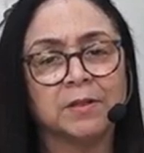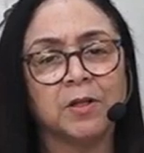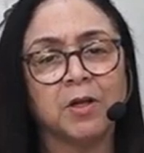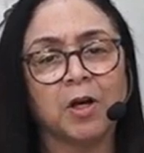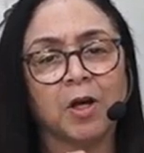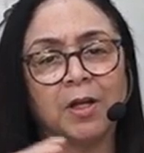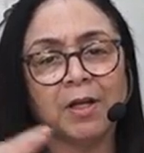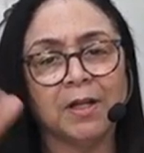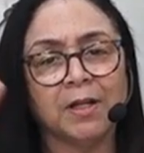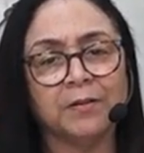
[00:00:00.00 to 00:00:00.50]

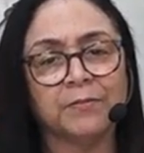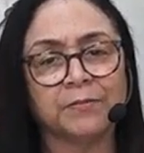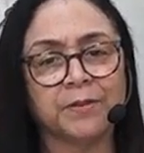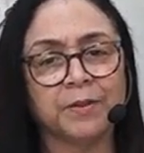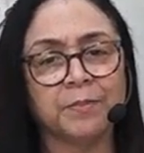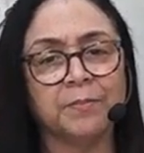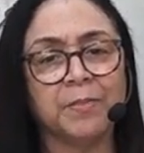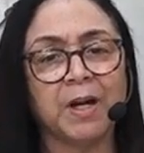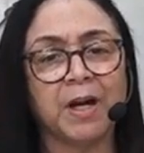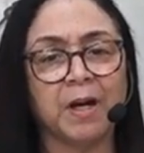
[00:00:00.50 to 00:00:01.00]
God lift
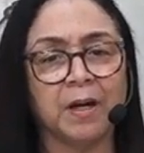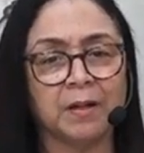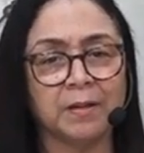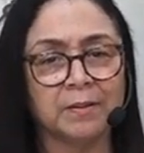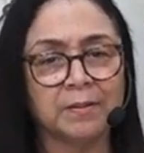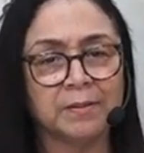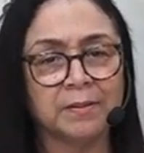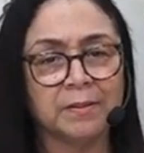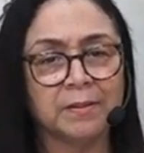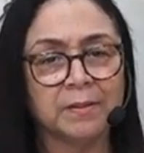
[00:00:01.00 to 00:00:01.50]
the bar
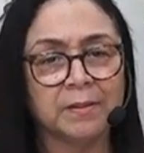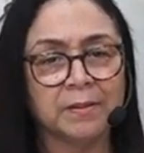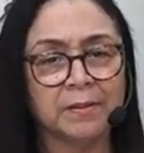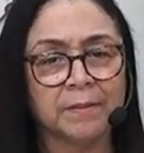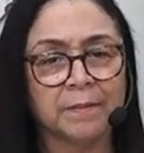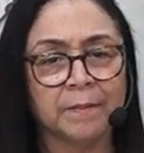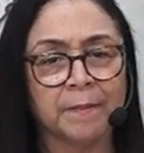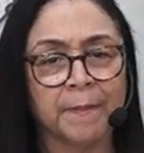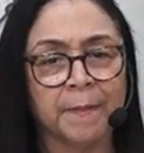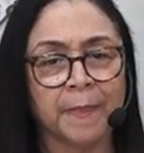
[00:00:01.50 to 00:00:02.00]

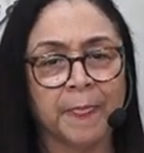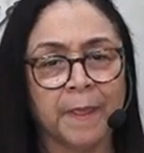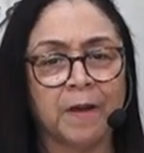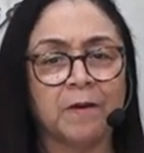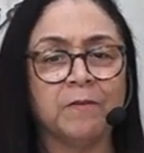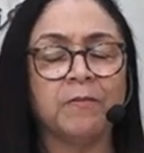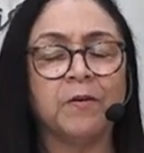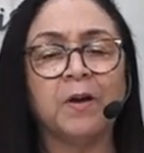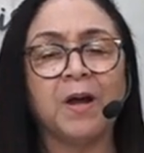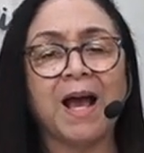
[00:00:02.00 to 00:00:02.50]

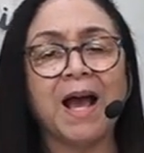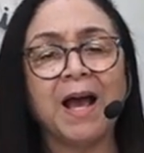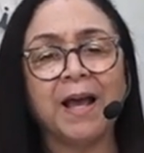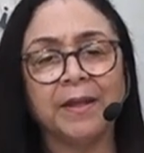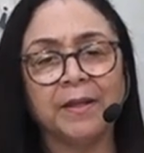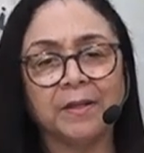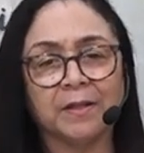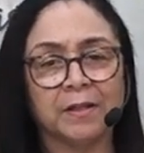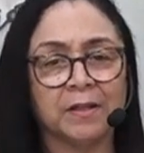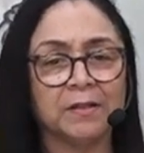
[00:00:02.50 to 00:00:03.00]
of
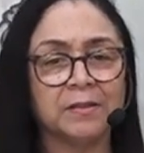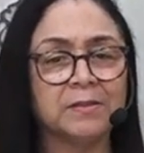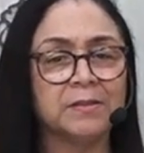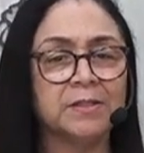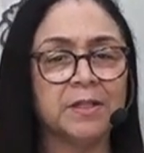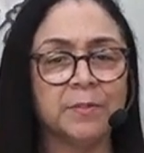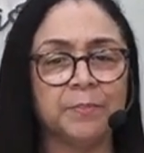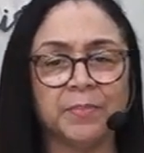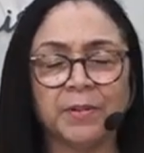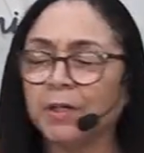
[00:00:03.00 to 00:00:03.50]
higher and
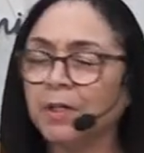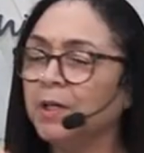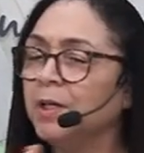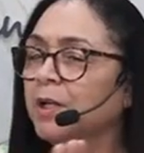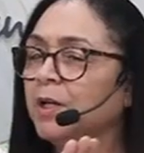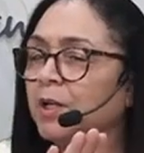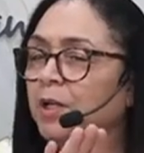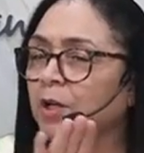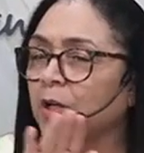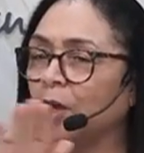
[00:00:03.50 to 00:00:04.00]
deeper,
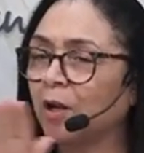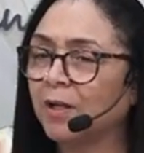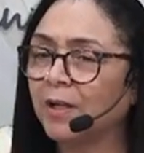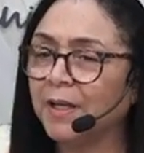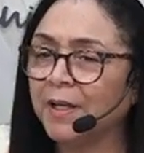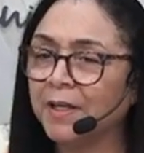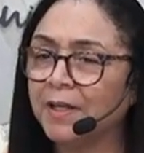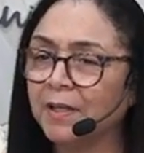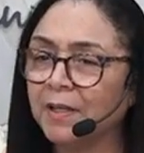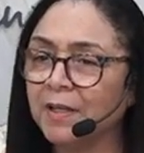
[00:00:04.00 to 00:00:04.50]
not
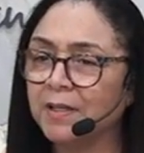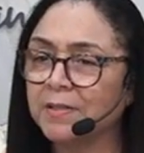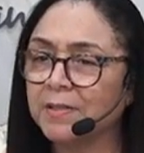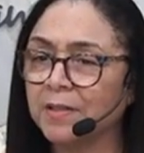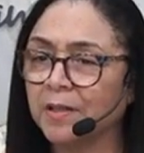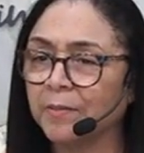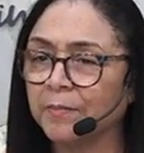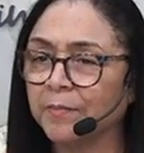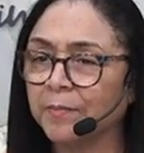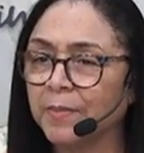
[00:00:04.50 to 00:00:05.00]

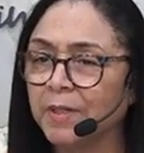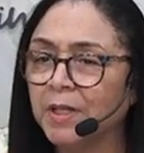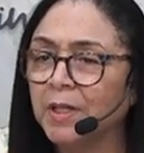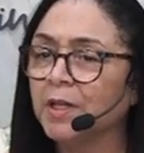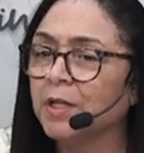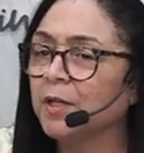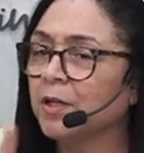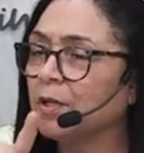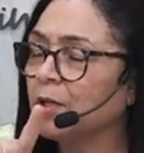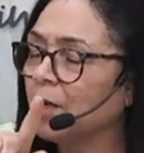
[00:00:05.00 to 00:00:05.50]
legalism,
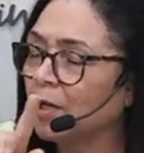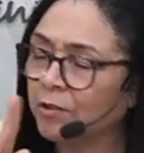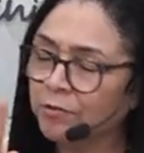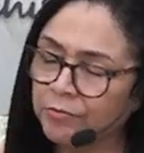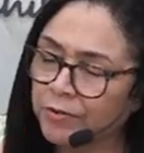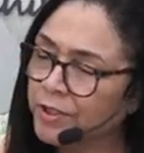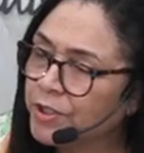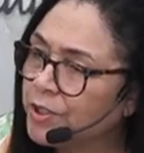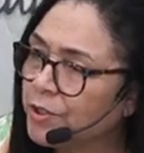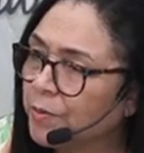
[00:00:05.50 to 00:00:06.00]
not
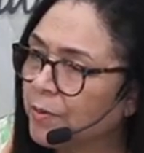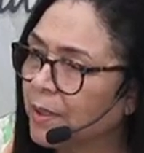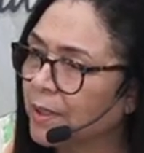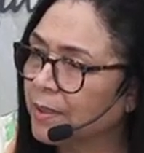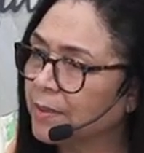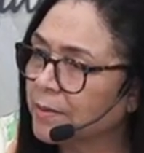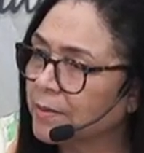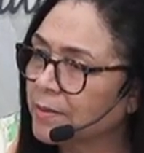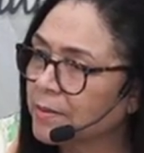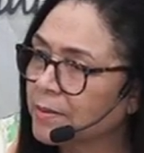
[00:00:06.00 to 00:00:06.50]

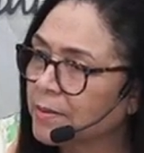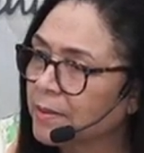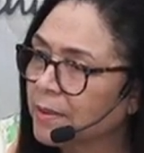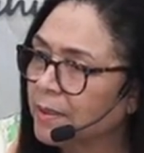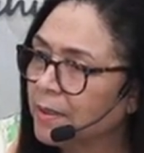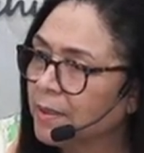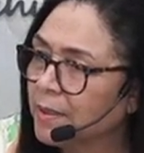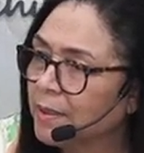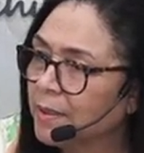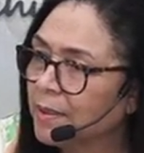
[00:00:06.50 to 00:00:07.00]
rituals,
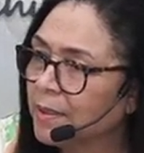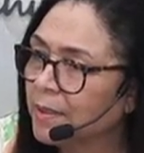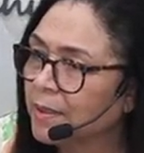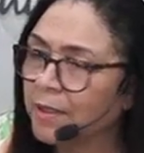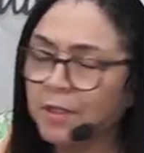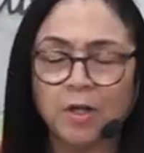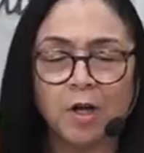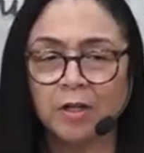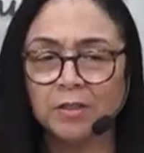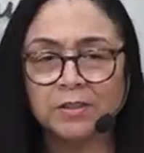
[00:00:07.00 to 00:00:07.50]

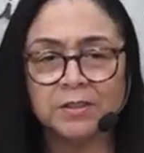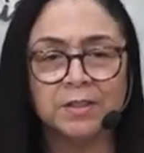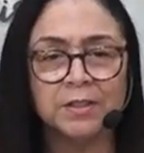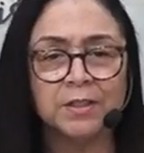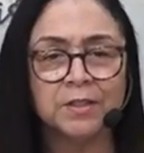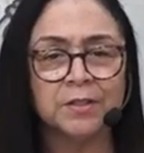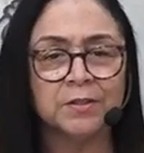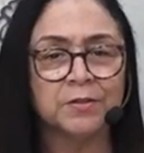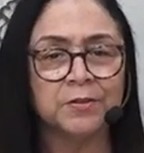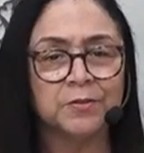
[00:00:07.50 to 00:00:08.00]
not
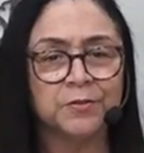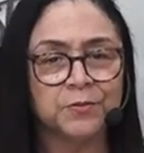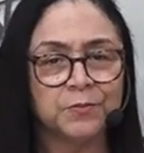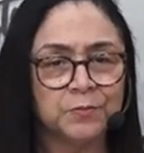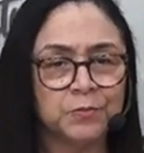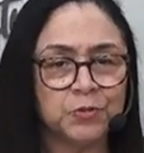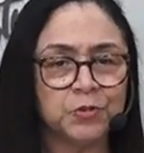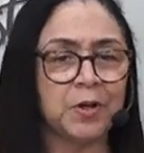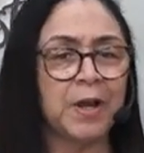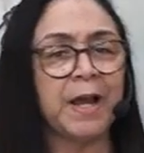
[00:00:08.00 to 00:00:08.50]

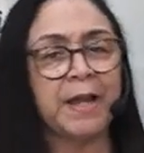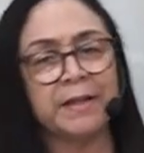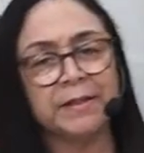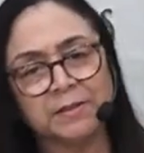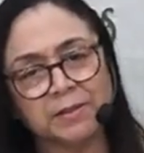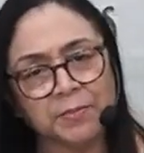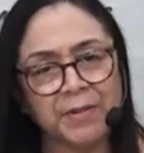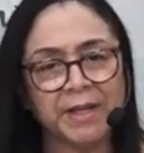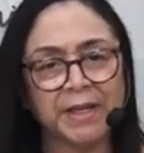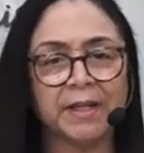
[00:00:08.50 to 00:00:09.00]
trying
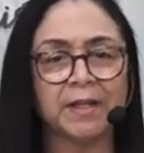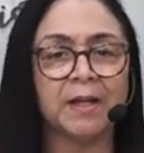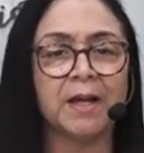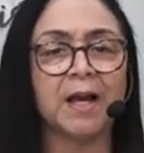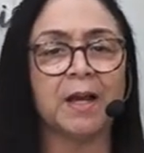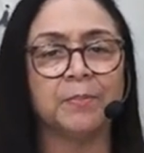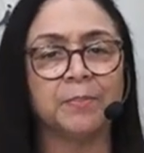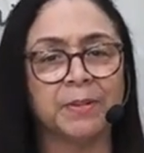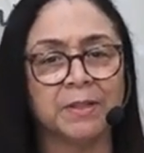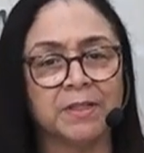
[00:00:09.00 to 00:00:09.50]
to make it
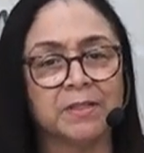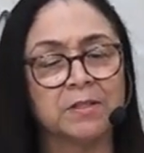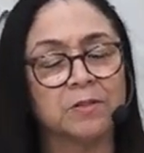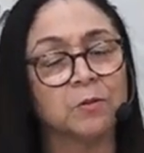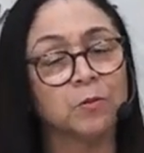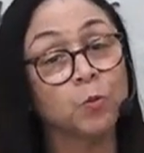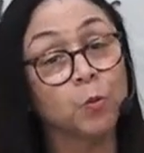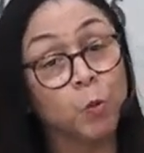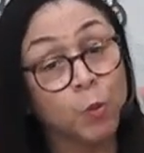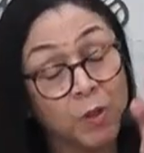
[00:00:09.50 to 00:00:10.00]
happen. It's
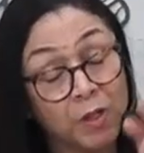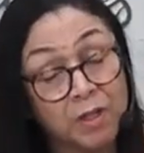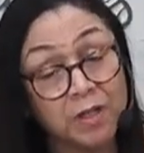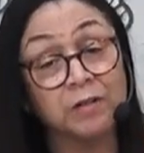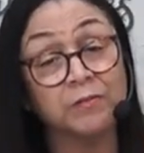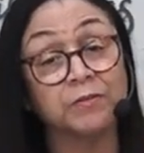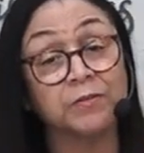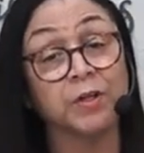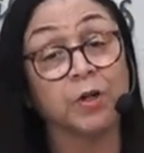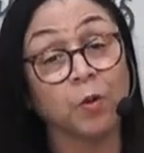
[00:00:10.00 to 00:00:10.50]
a work
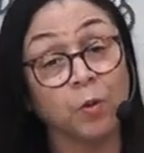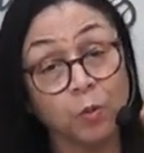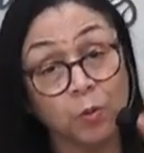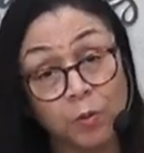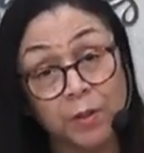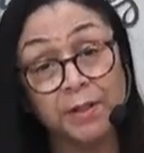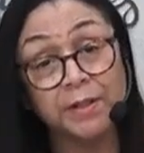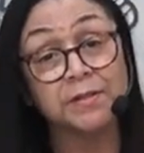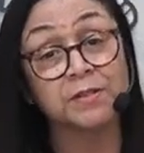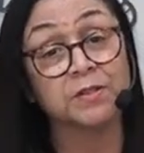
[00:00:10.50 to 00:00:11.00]
of the
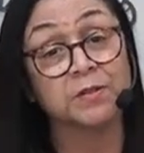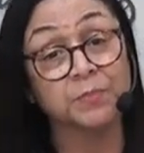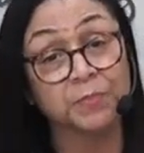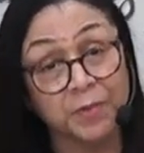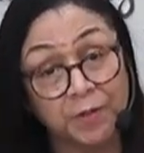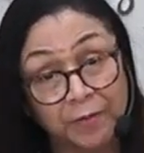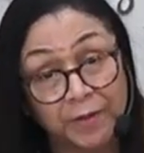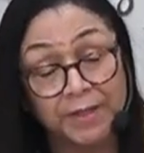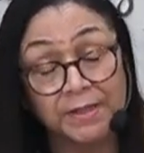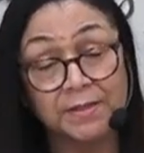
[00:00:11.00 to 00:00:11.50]
Holy
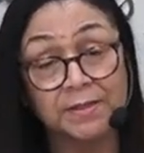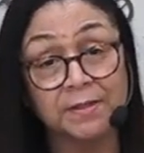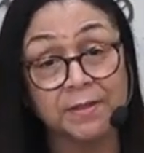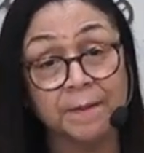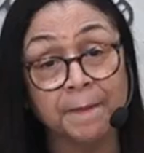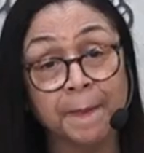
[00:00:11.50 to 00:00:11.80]
Spirit.